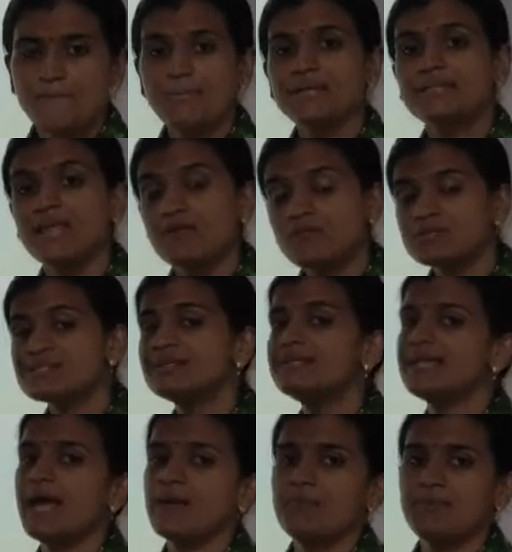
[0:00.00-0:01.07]
But there was
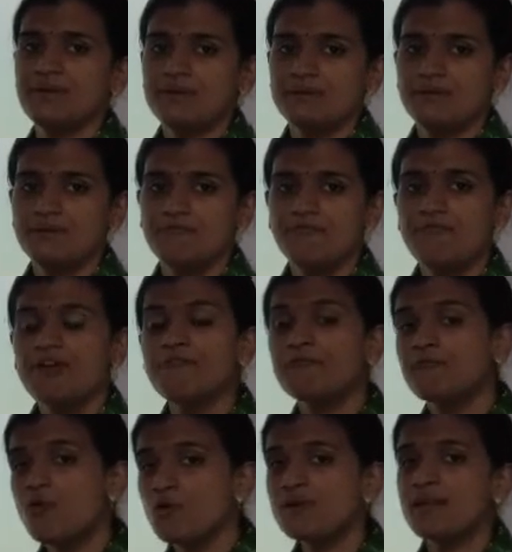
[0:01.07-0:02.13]
a time period where
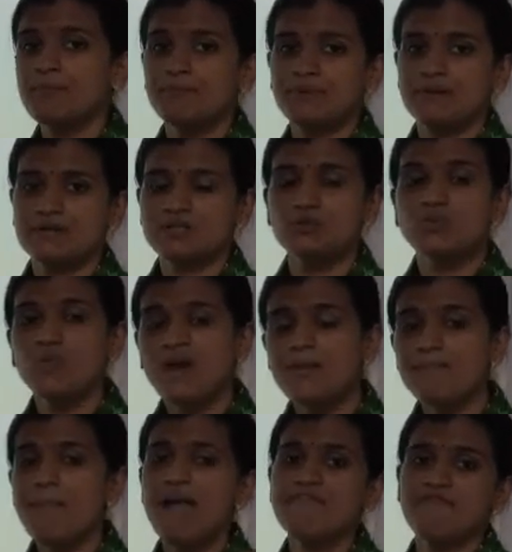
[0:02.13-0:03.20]
4 emperors
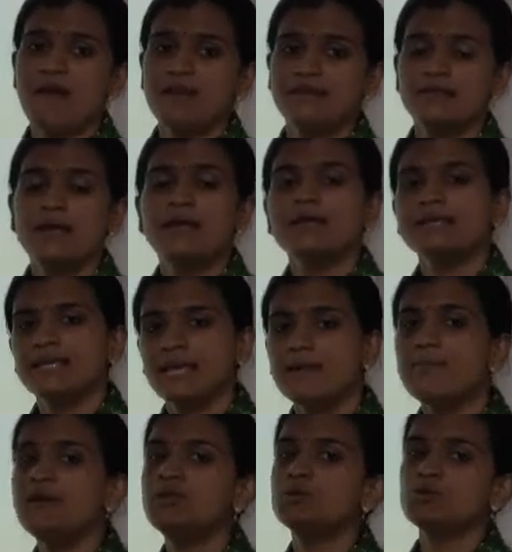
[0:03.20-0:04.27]
one by one
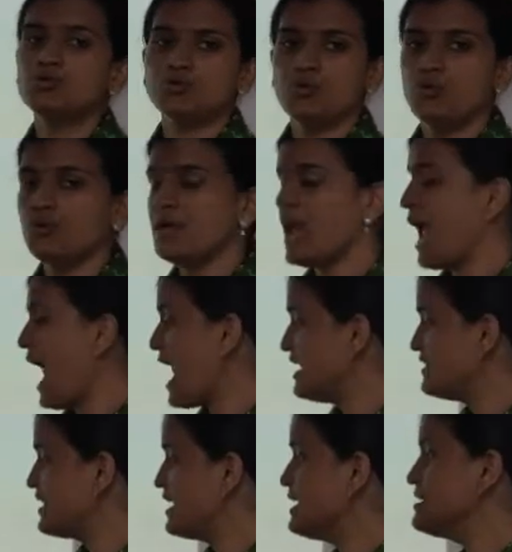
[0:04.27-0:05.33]
came into throne
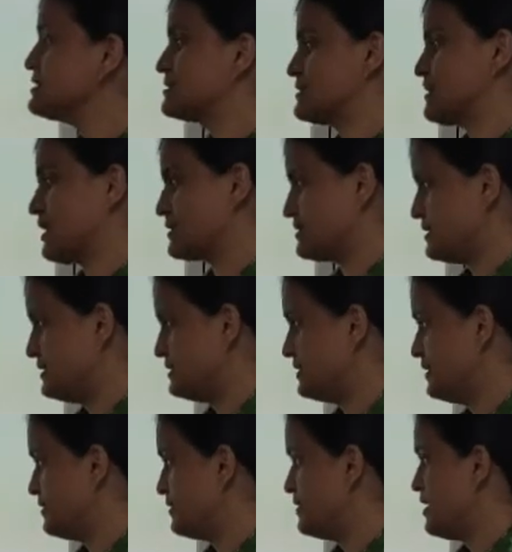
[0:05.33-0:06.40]
and they
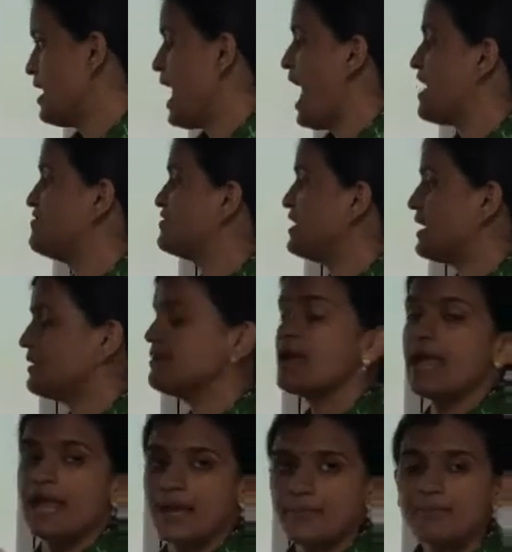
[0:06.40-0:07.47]
succeeded, and
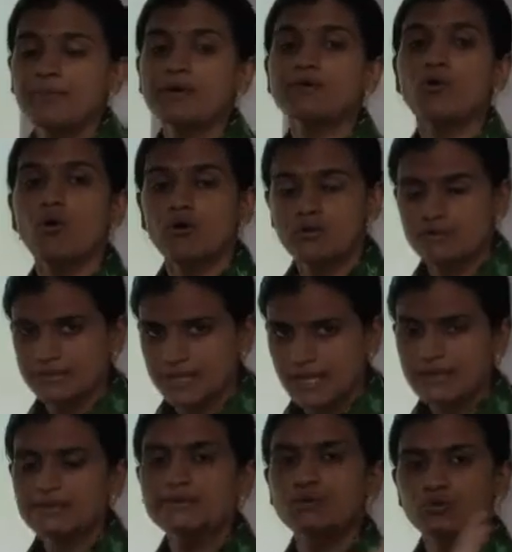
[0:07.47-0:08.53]
their emperor or
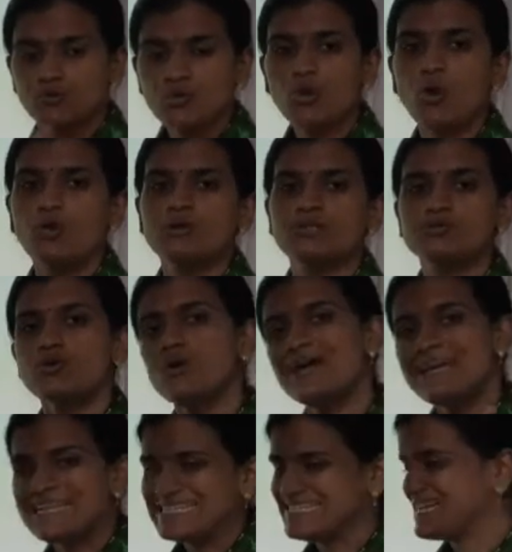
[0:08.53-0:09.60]
their rule
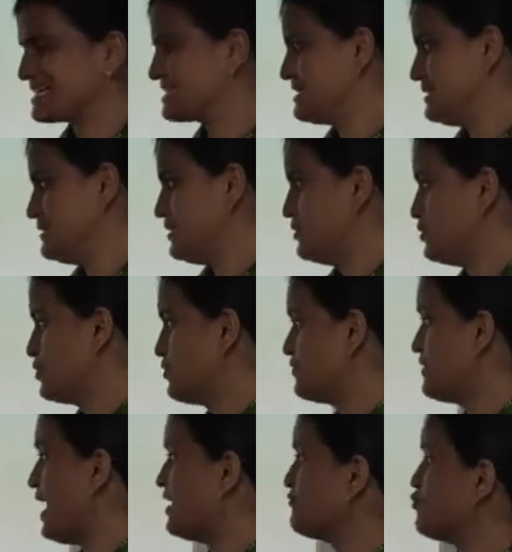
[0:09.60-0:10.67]
also succeeded.
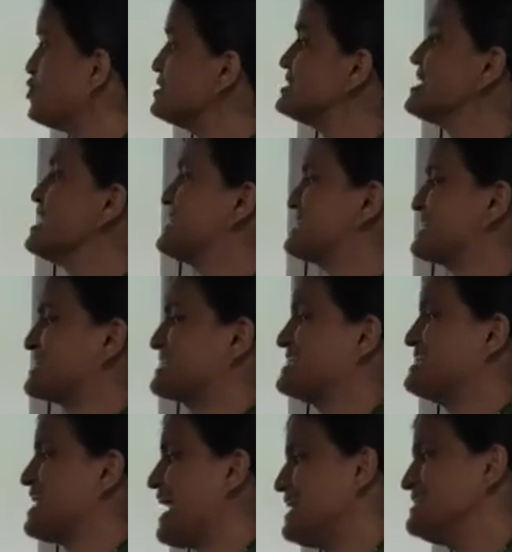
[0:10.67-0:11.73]
That was
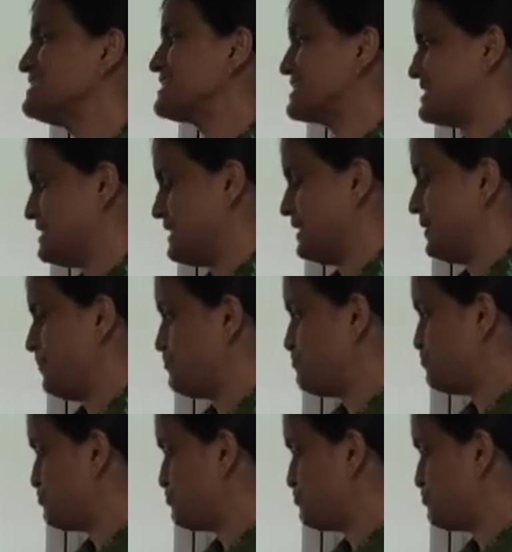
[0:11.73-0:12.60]
69 CE.